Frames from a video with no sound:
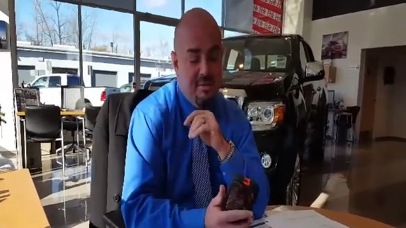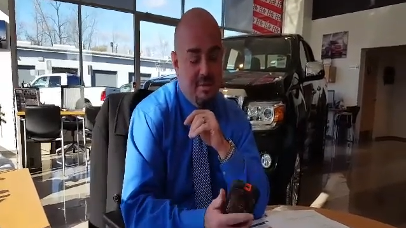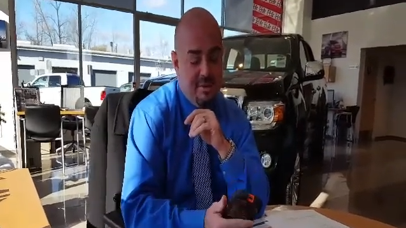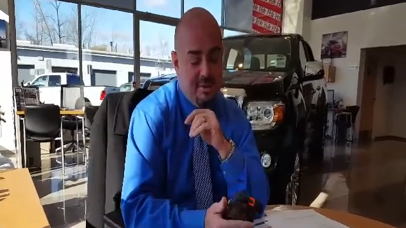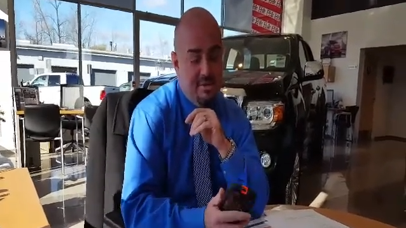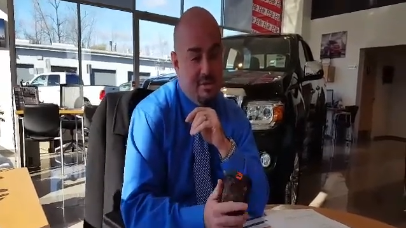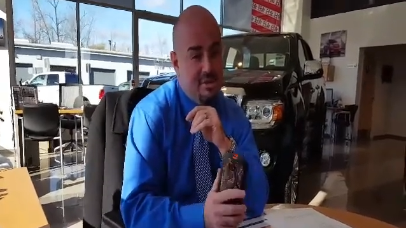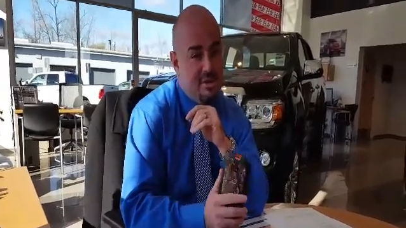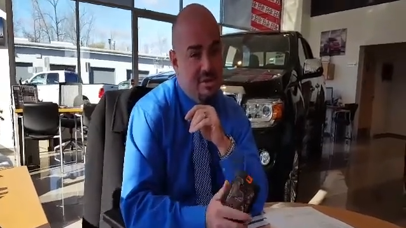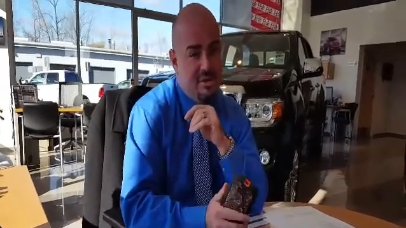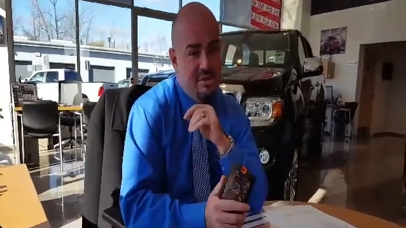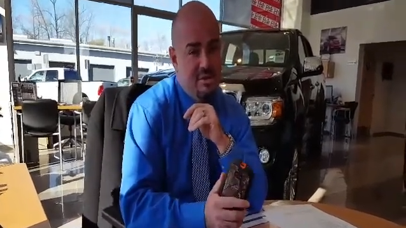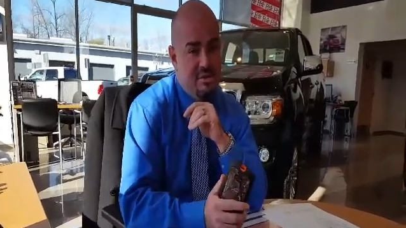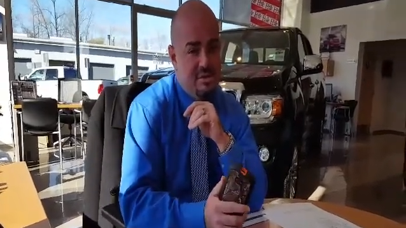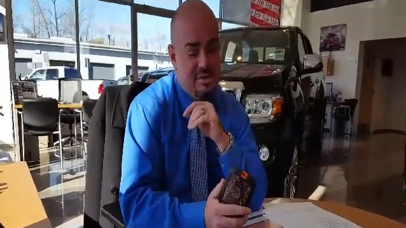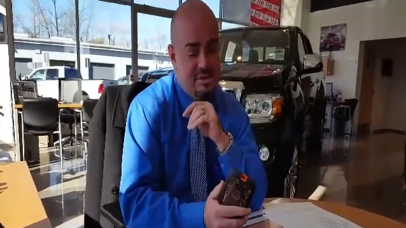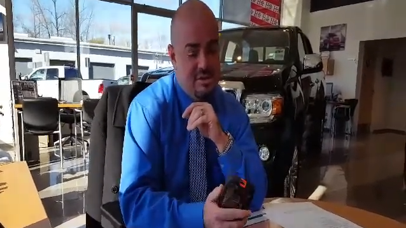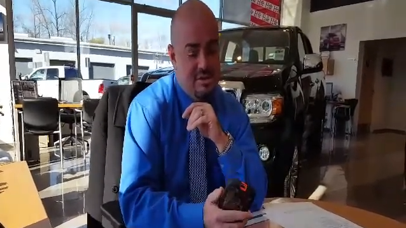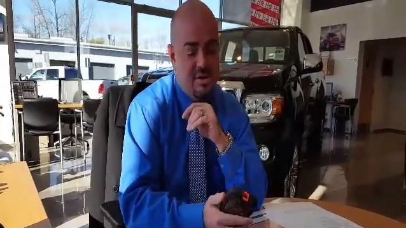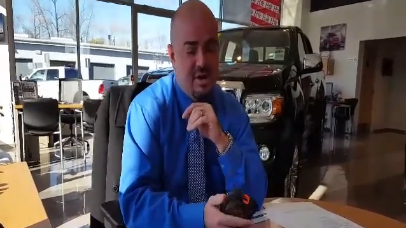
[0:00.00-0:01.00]
what you should
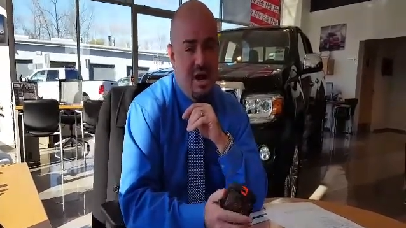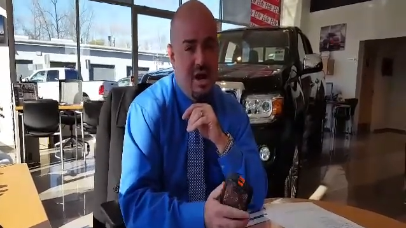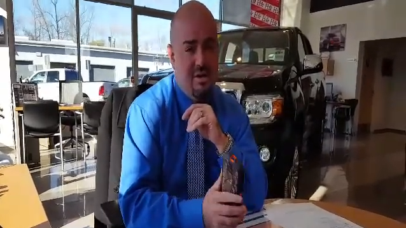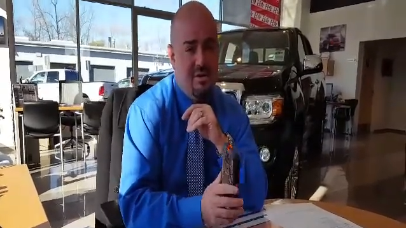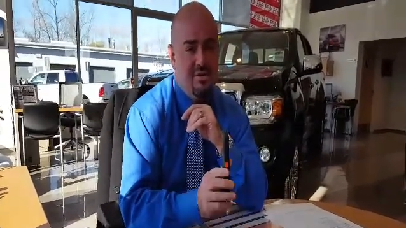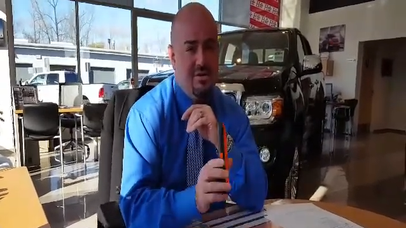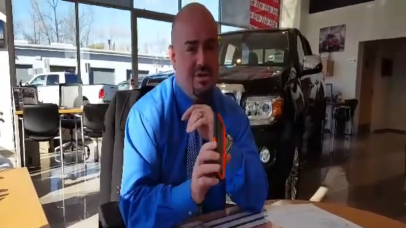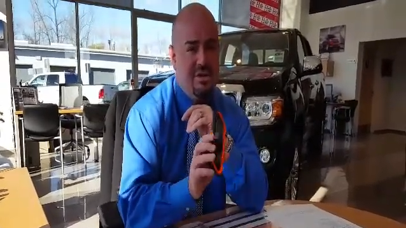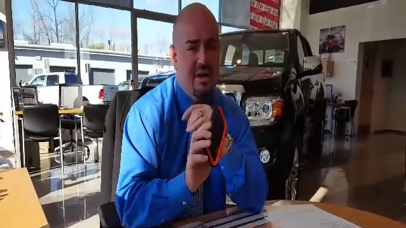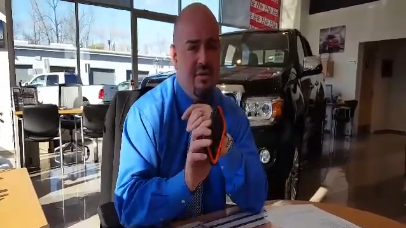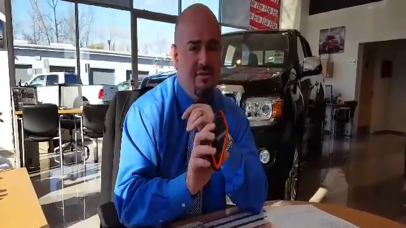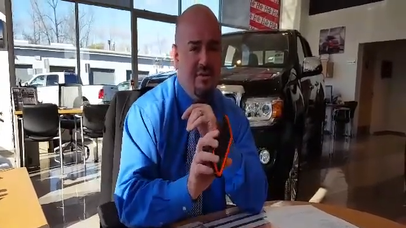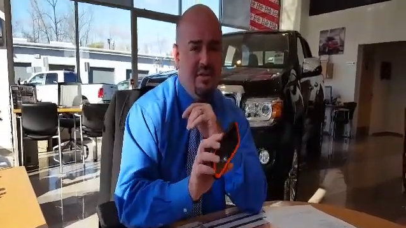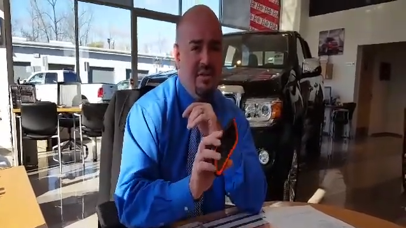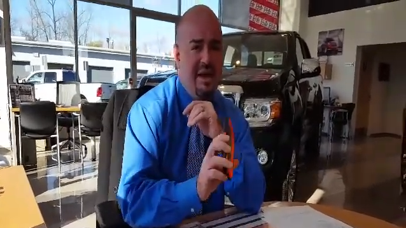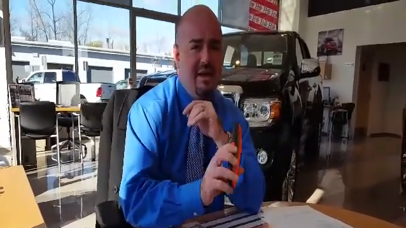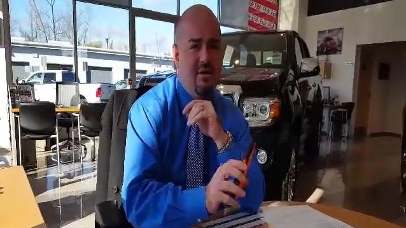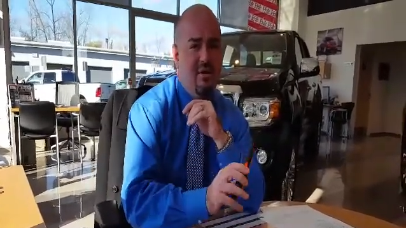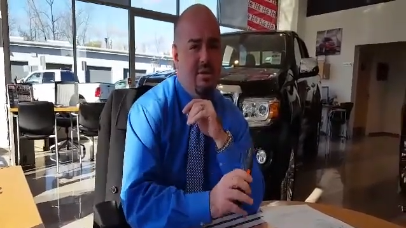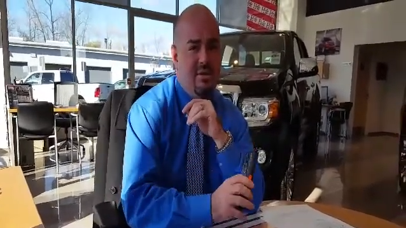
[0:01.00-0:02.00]
use is you should definitely
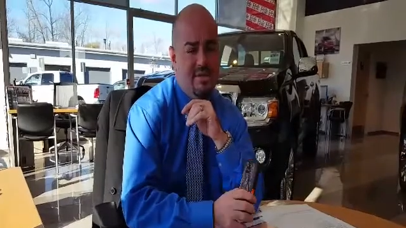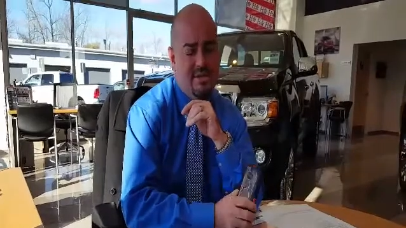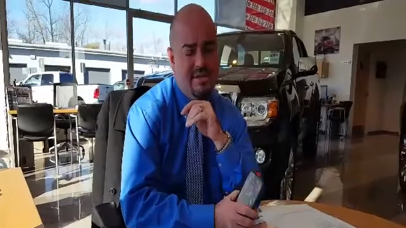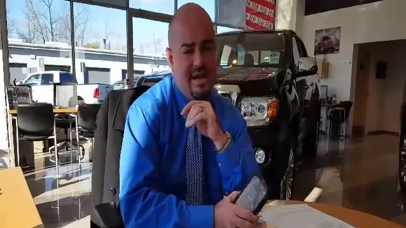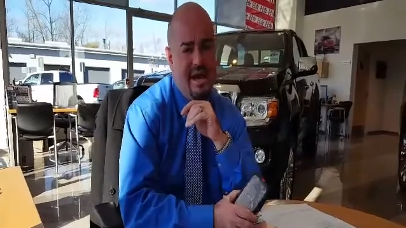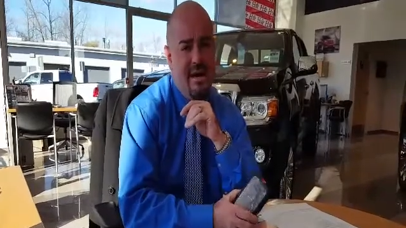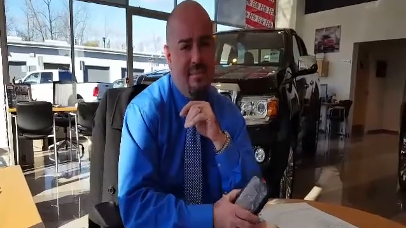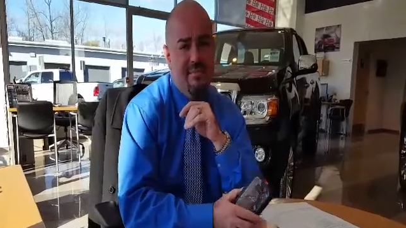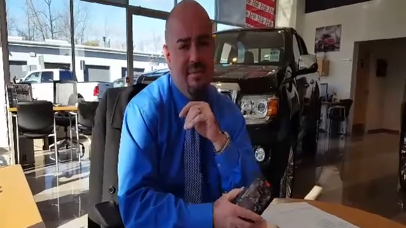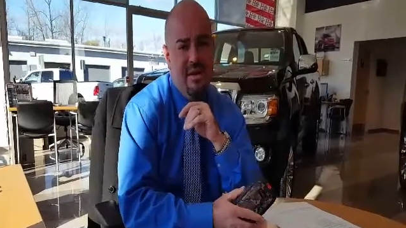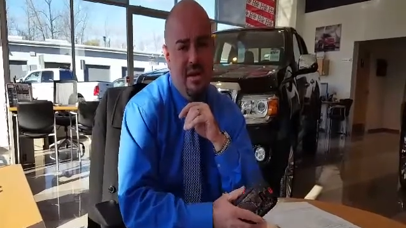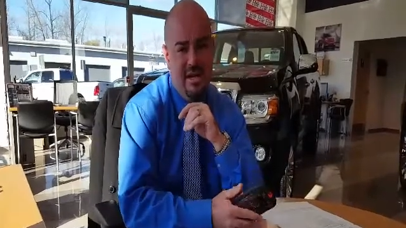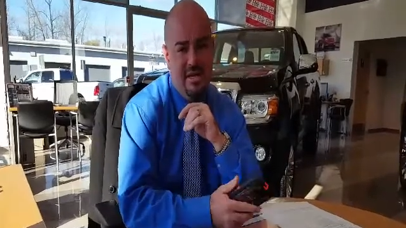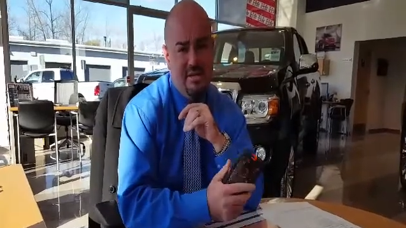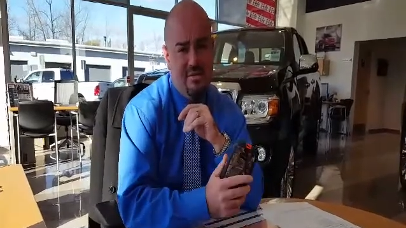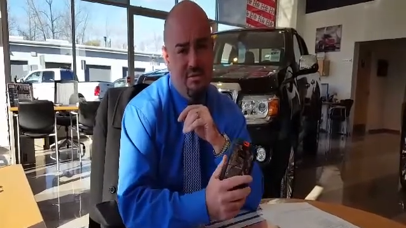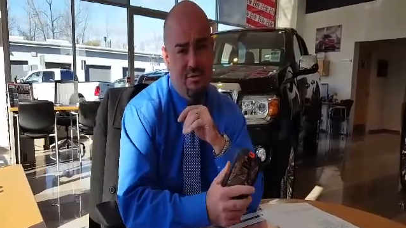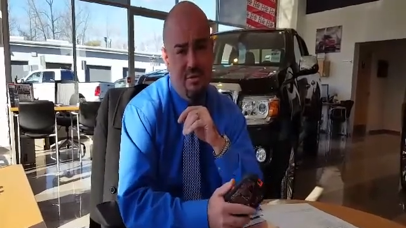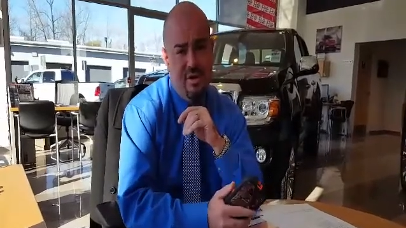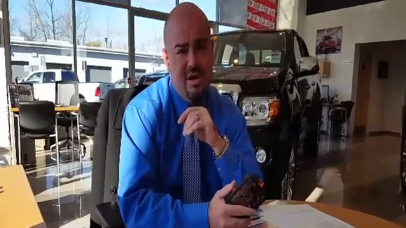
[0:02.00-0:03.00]
download this app.
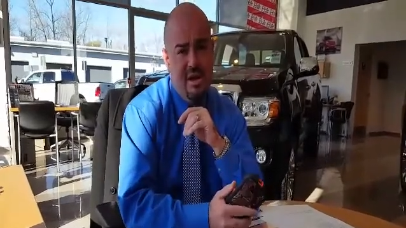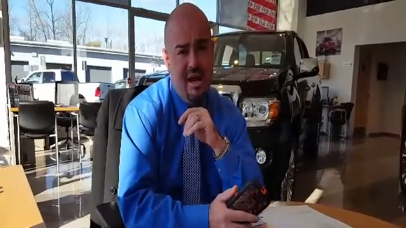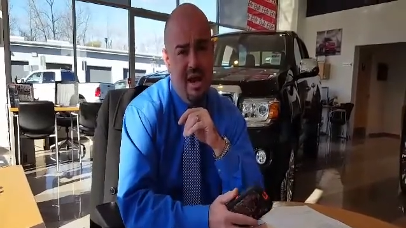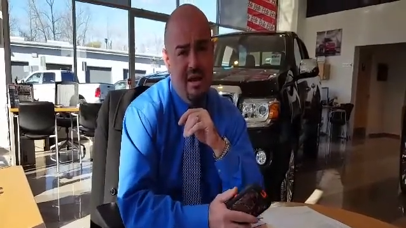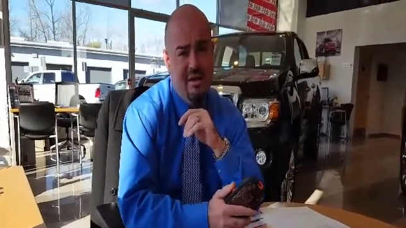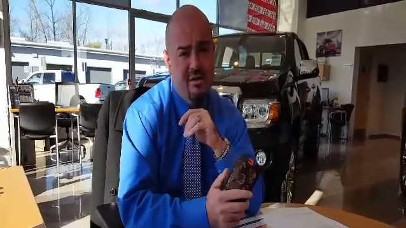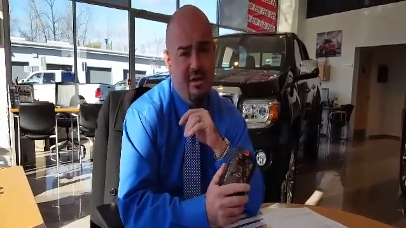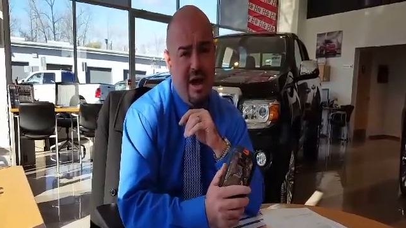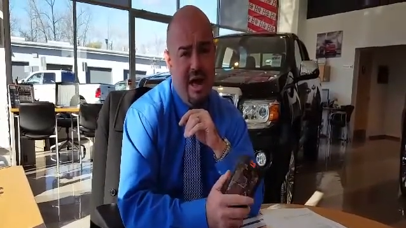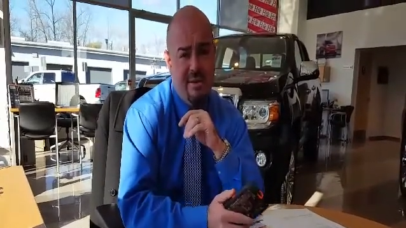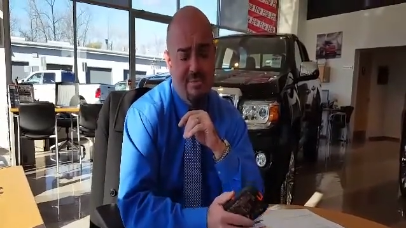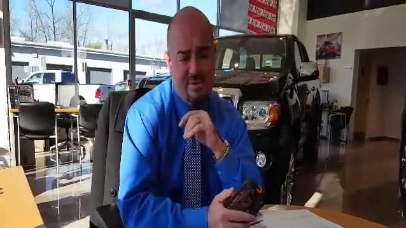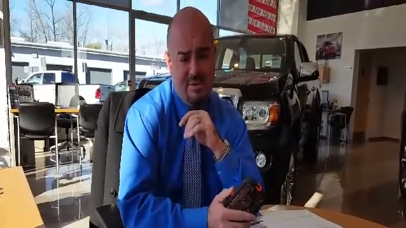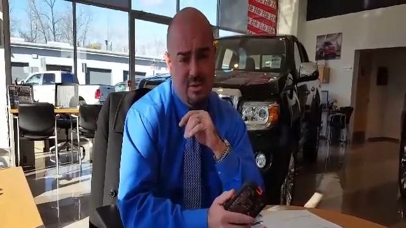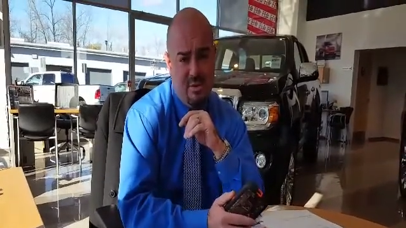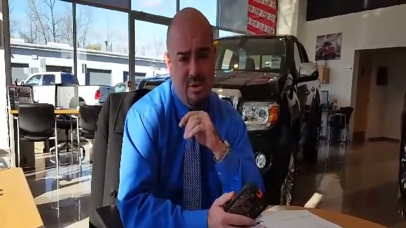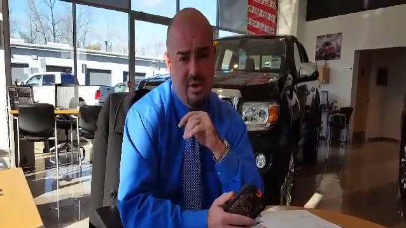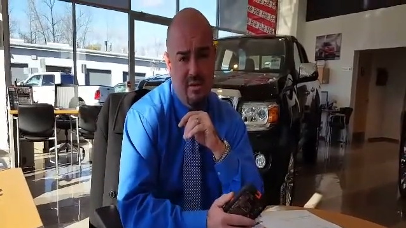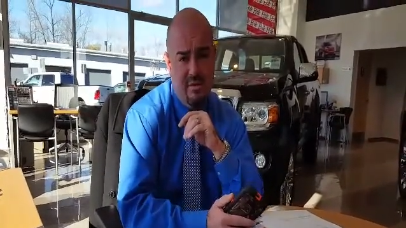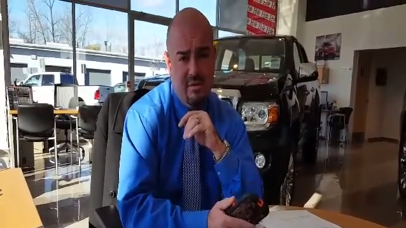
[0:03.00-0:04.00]
It's free at your app
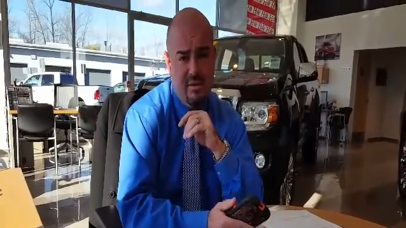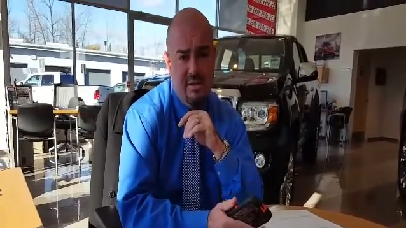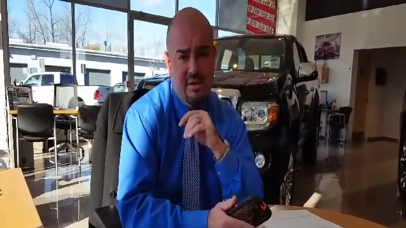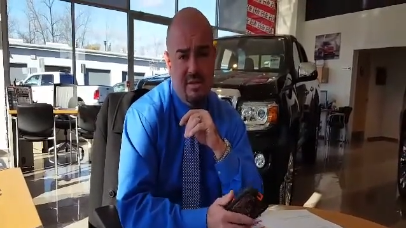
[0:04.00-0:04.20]
store.